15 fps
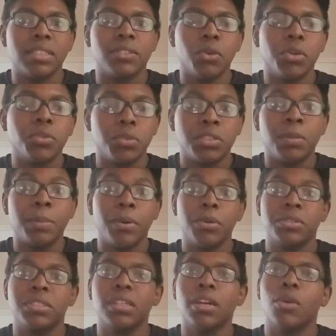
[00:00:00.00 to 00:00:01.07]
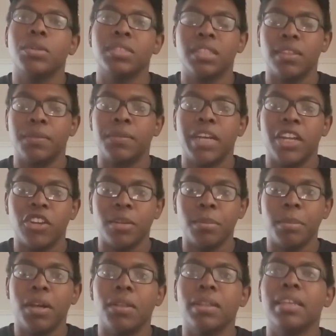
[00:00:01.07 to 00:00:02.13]
The toys were supposed to go into the fire and
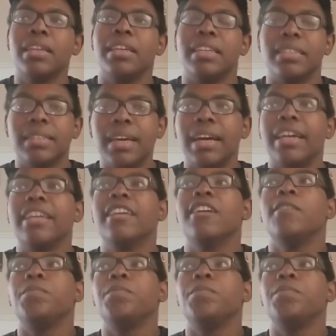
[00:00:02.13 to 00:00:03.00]
melt and die.